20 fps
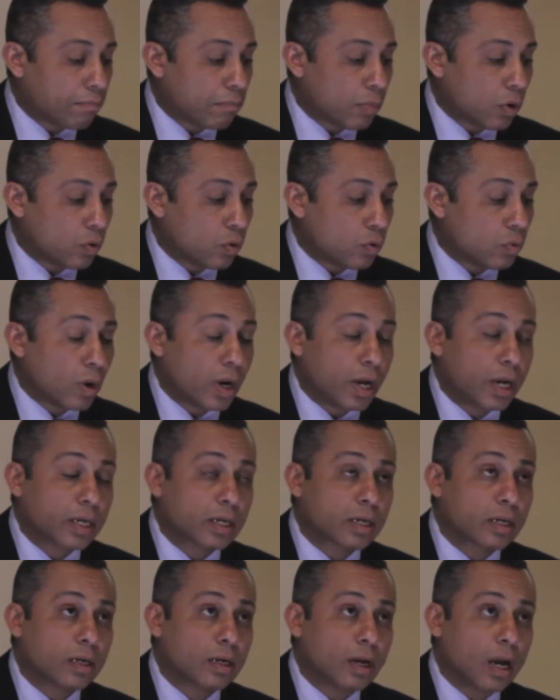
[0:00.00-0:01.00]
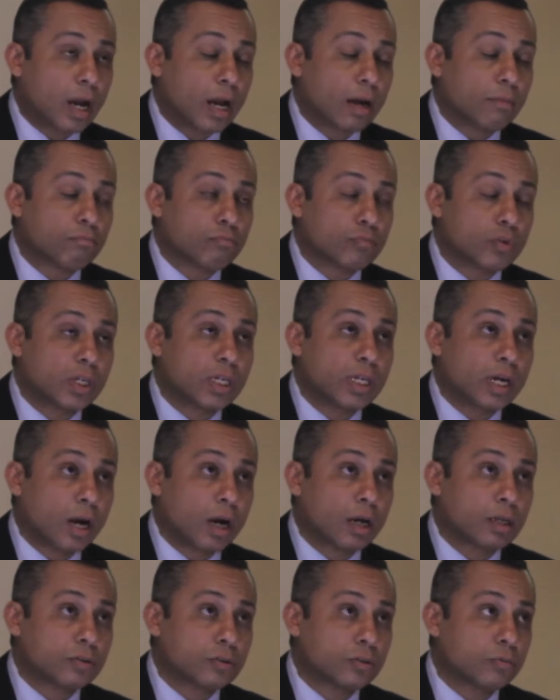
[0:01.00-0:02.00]
who work really
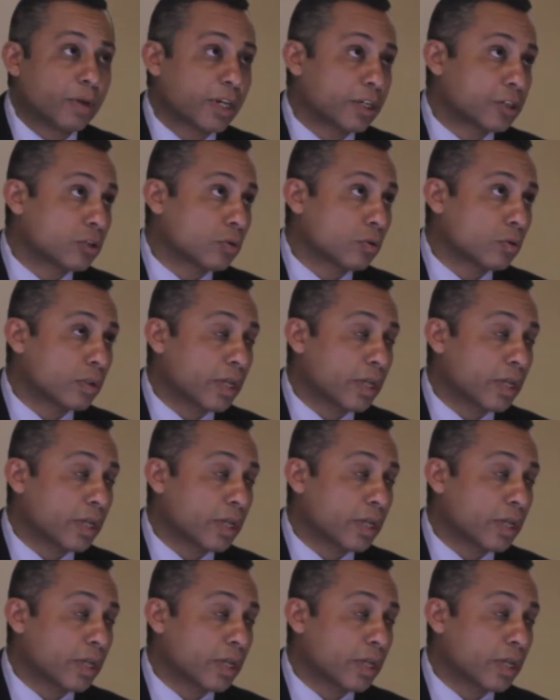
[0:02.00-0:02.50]
hard to make sure